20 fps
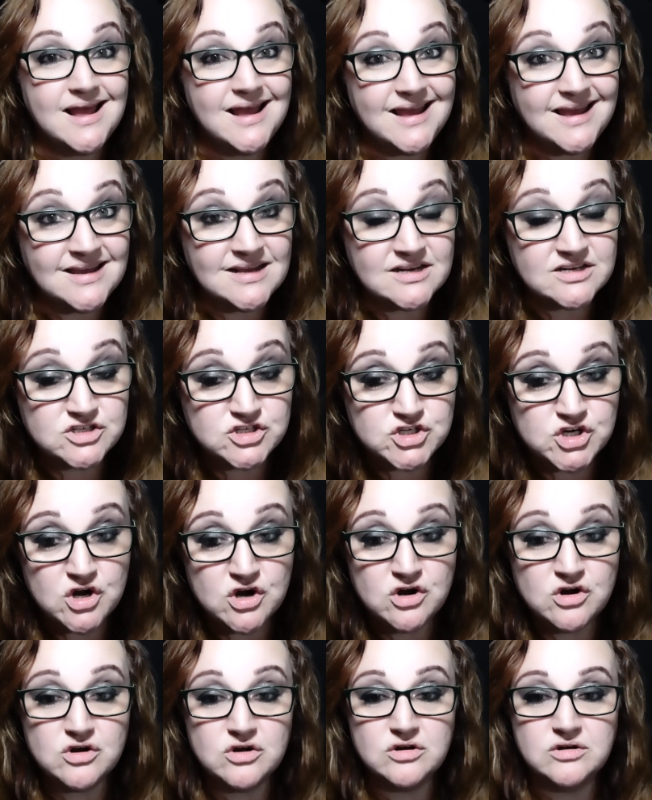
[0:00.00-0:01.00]
in
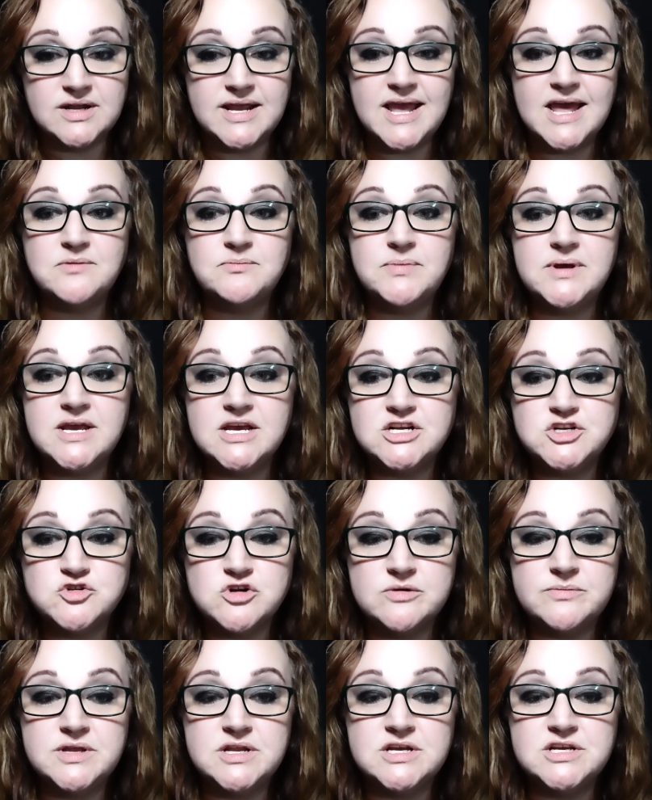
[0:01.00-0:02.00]
turn can be
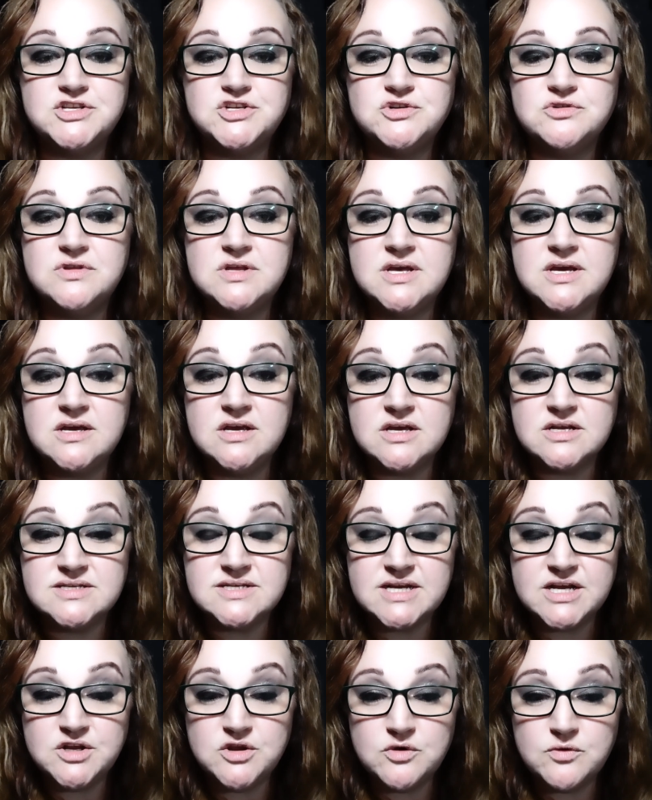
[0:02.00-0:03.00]
attributed to the
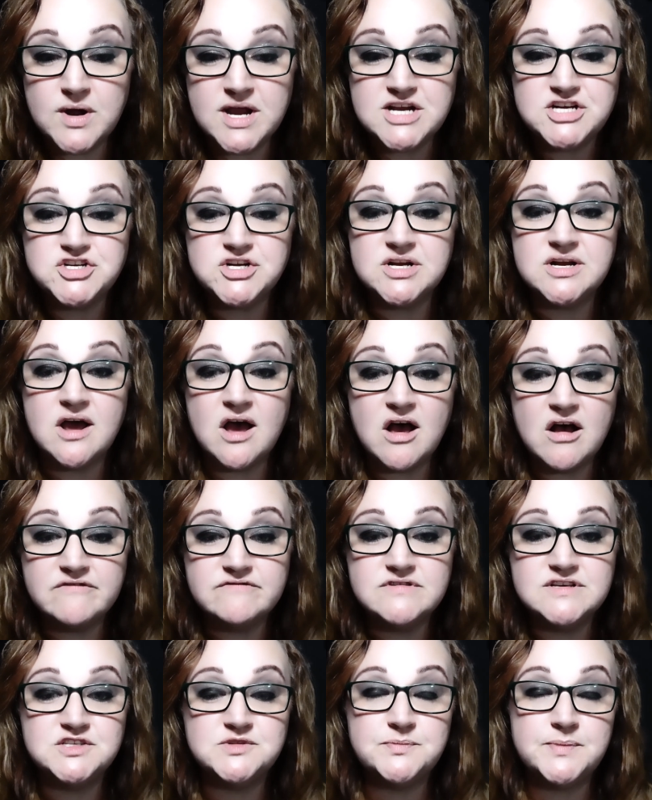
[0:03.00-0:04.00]
continuation of
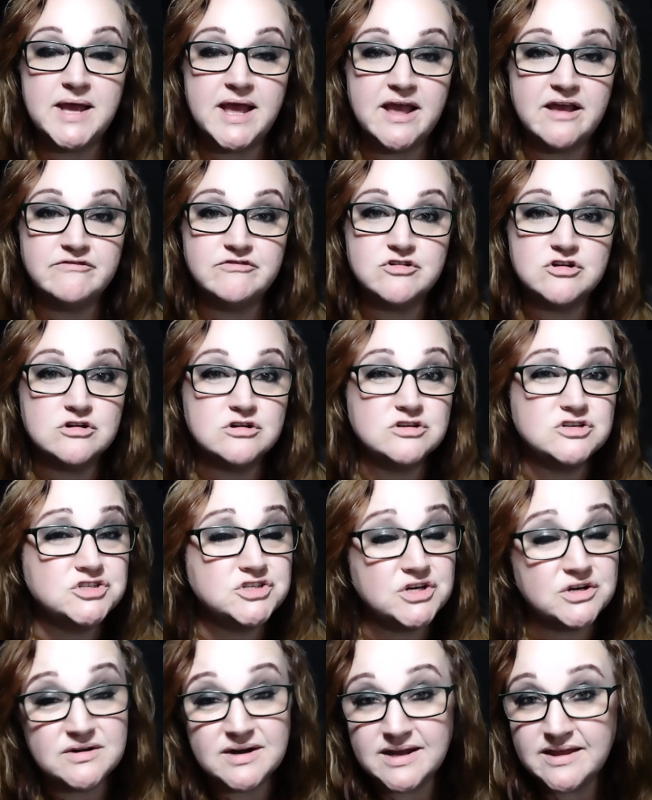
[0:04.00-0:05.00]
this behavior
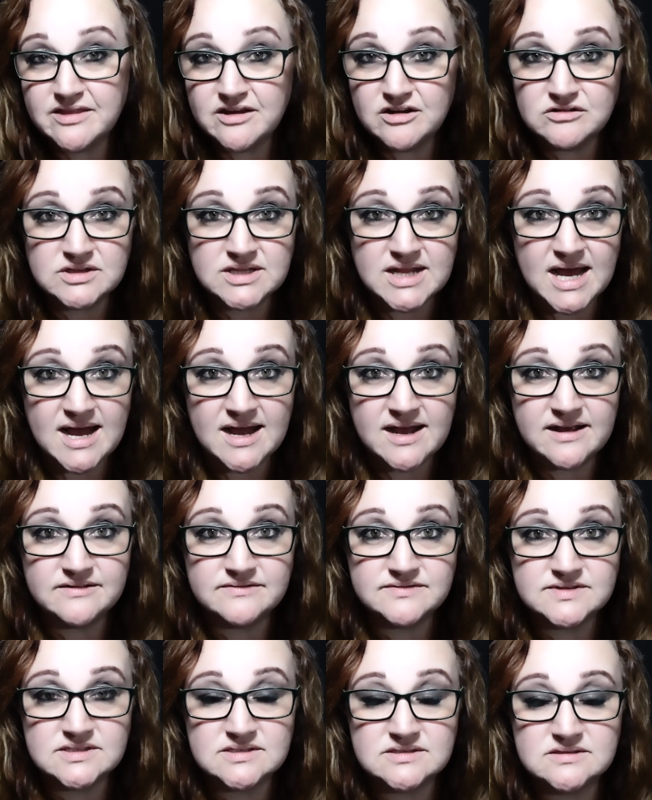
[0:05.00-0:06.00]
during their
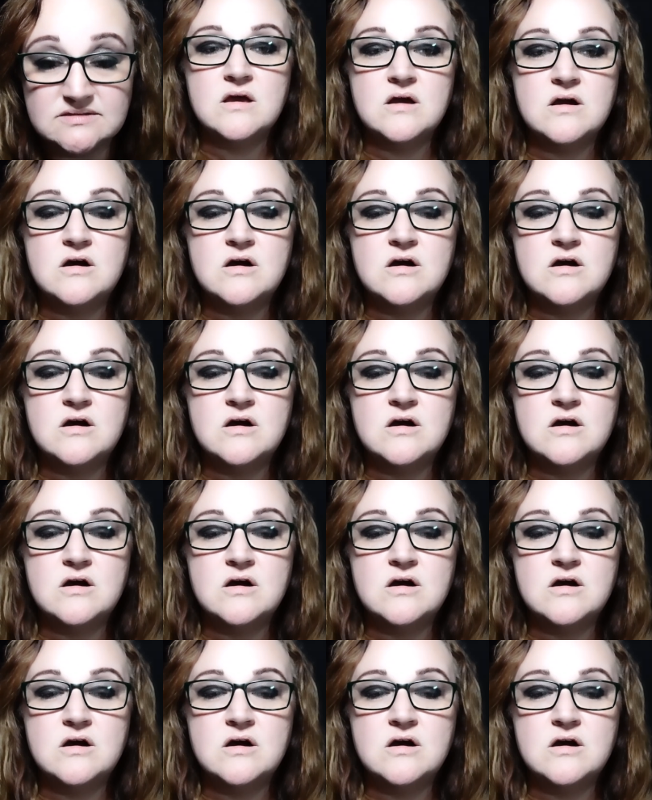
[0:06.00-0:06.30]
lives.